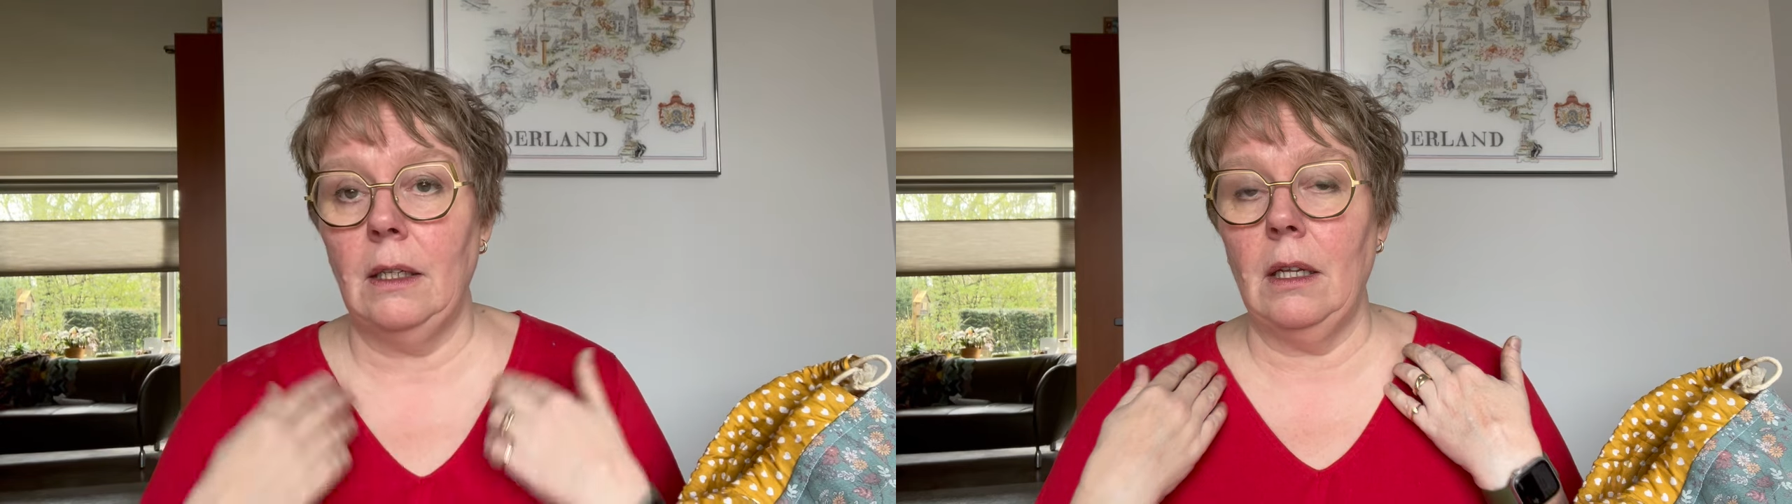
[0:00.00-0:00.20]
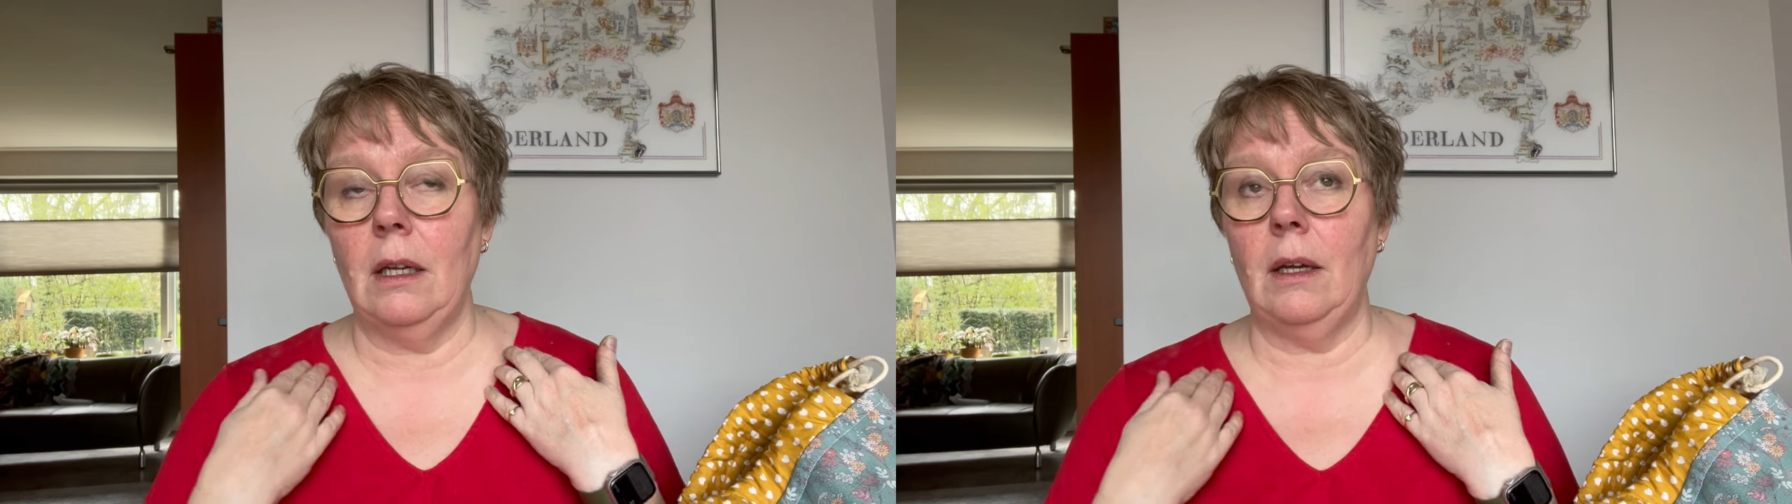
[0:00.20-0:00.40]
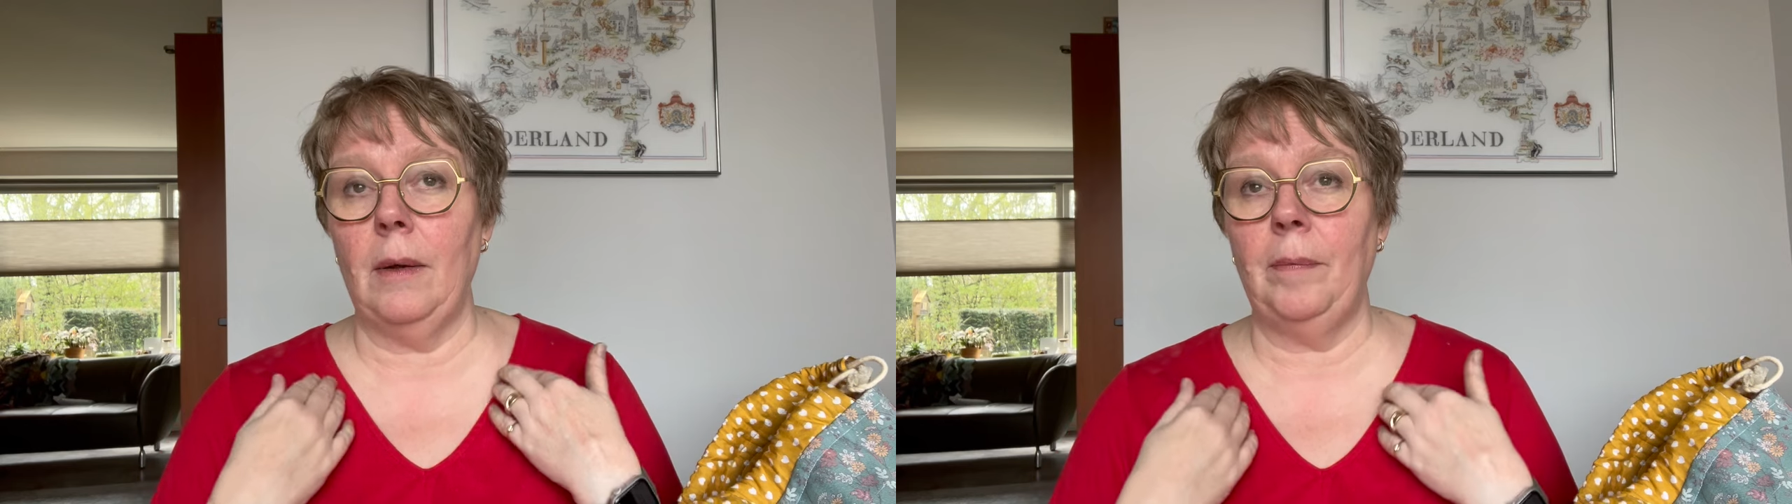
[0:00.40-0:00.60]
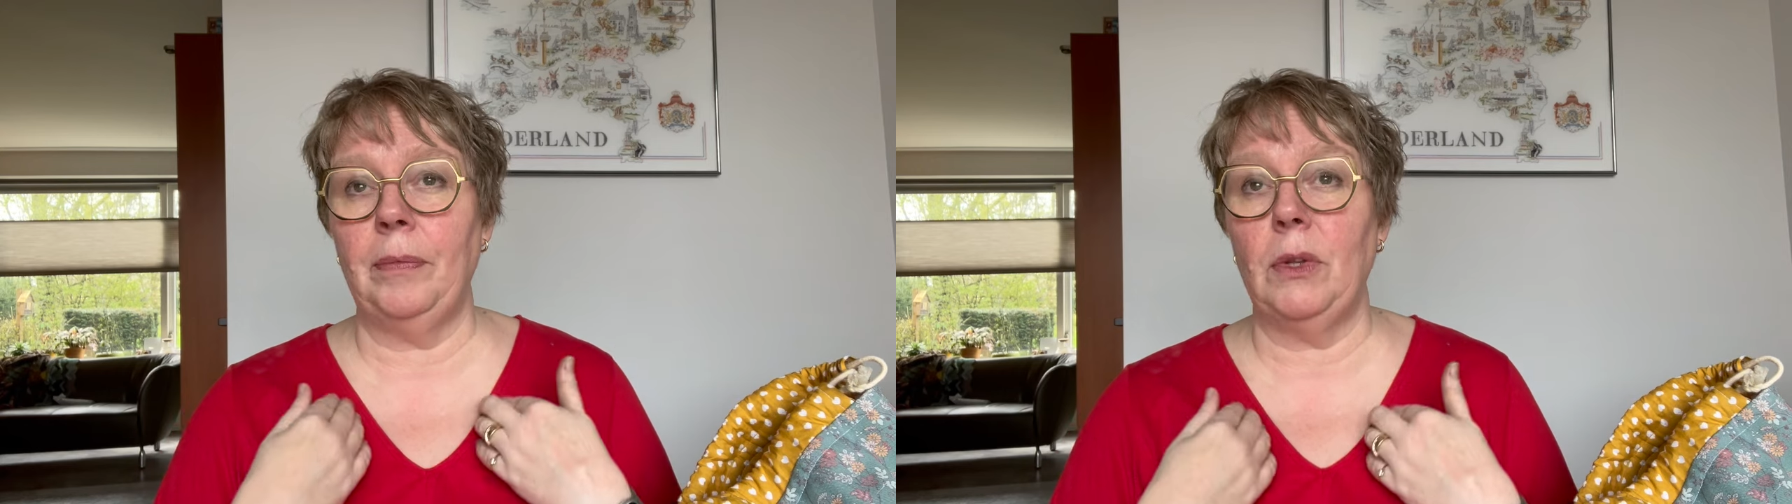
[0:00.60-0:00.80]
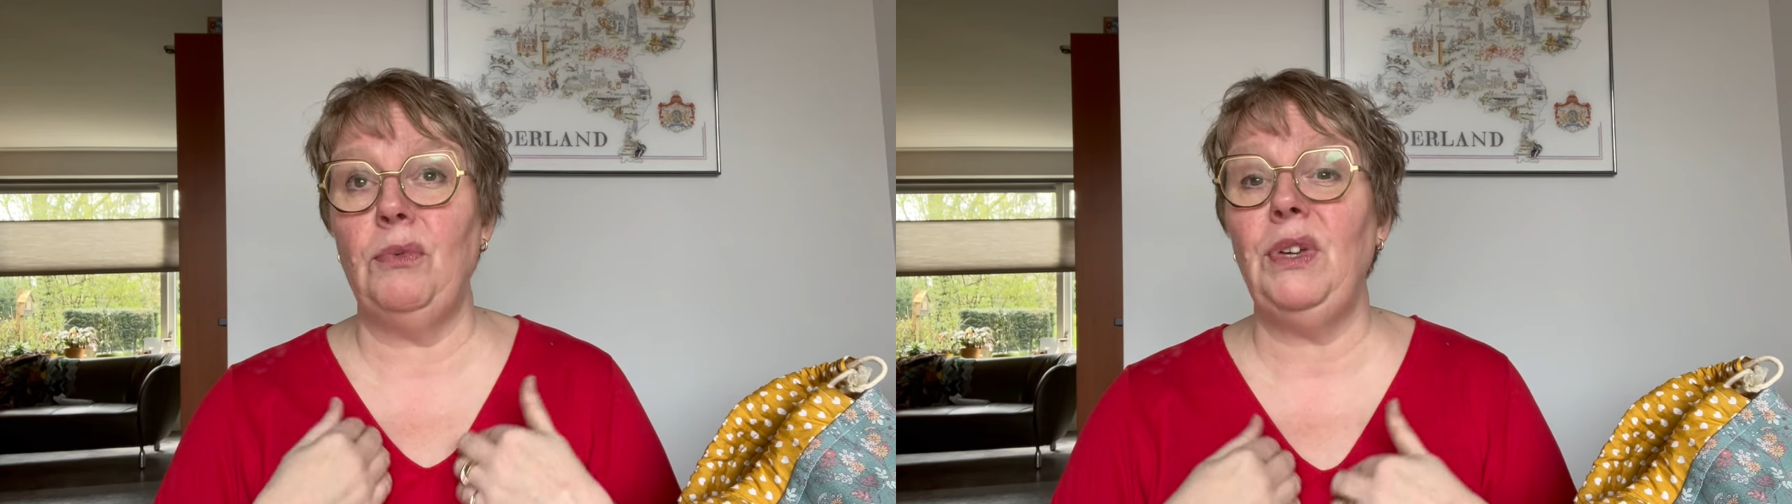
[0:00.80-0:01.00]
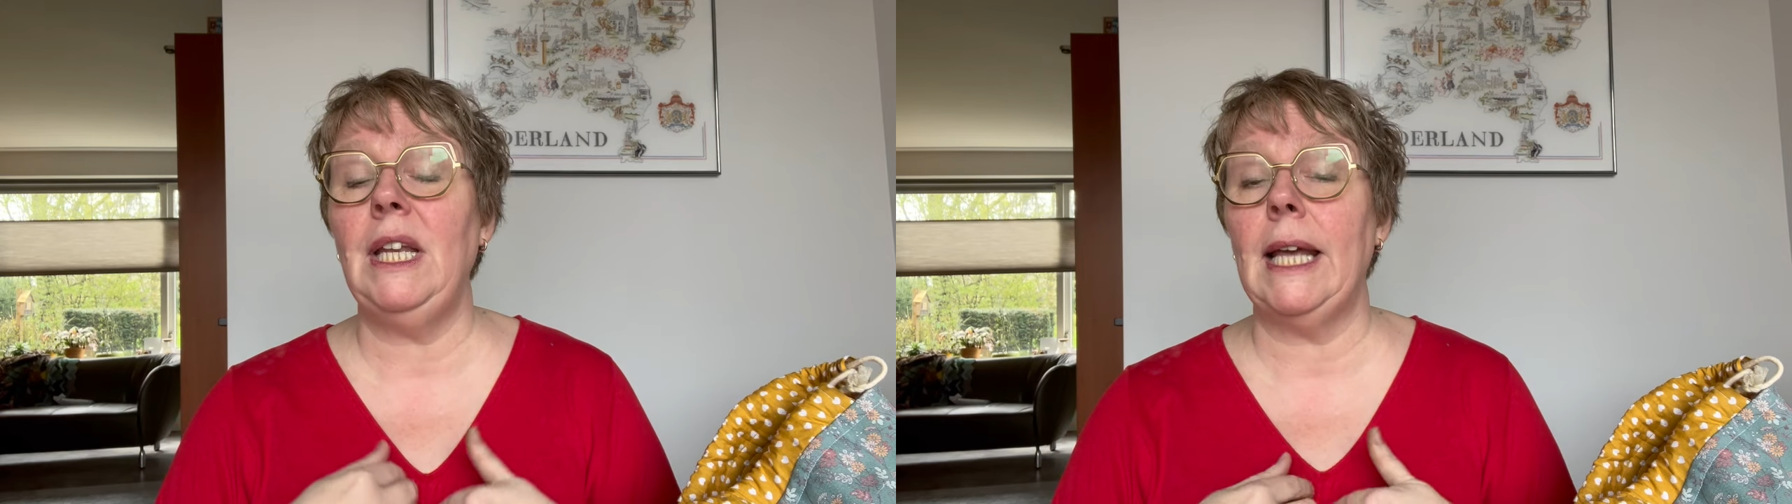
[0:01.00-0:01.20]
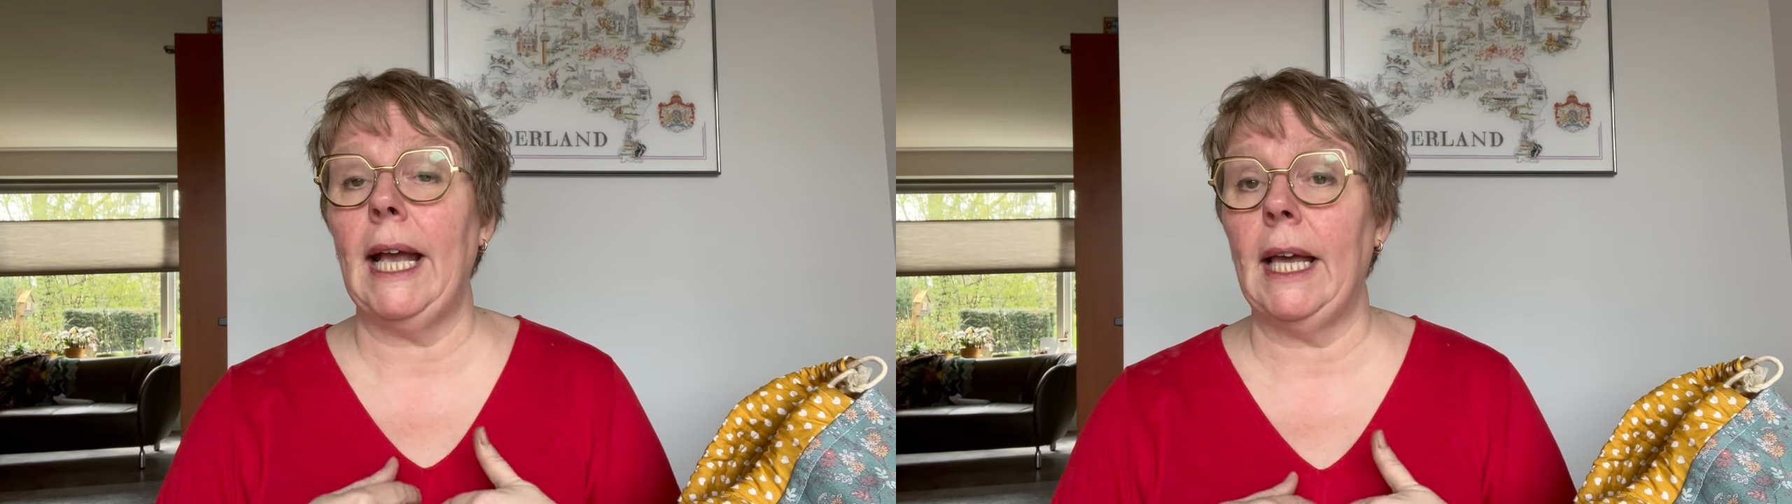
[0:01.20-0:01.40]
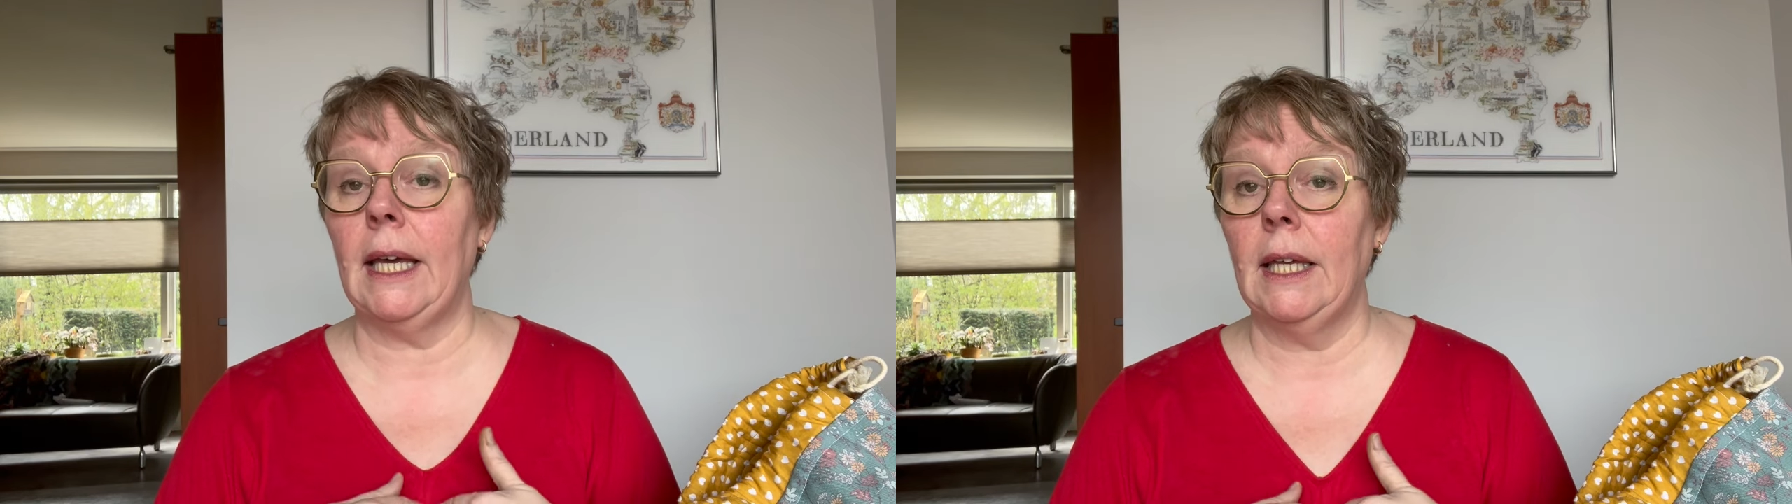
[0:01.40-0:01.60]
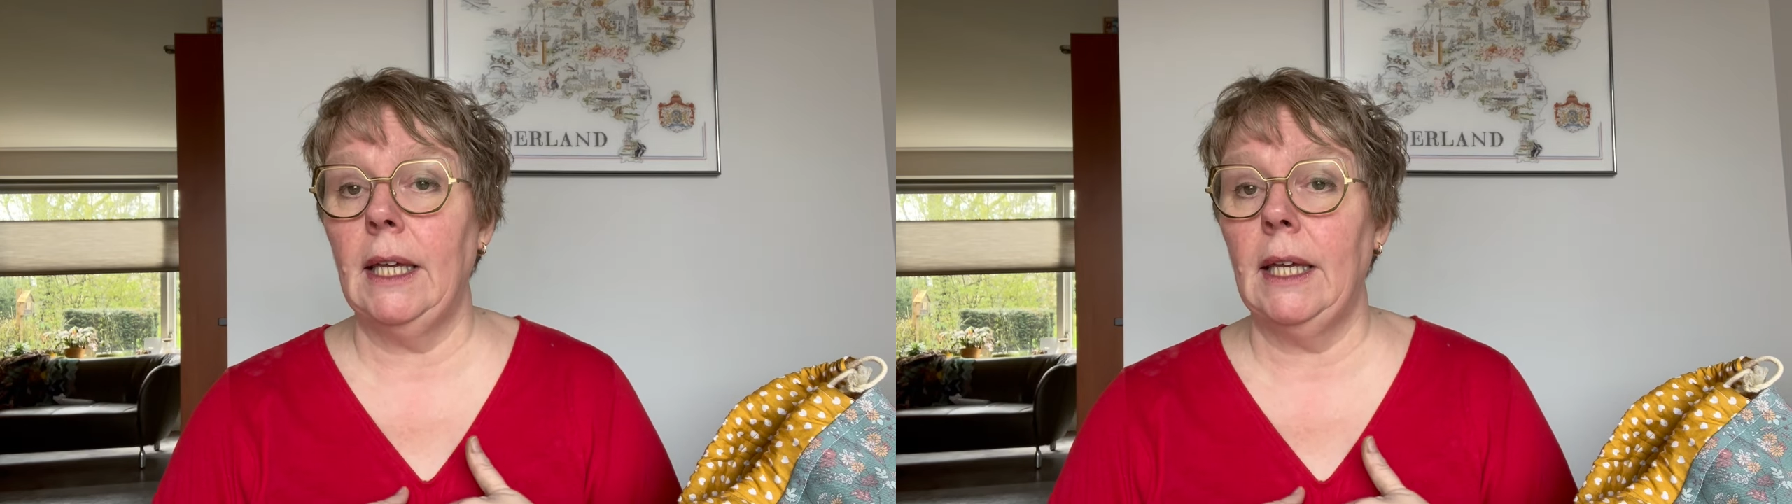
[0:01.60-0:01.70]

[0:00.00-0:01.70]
the V-neck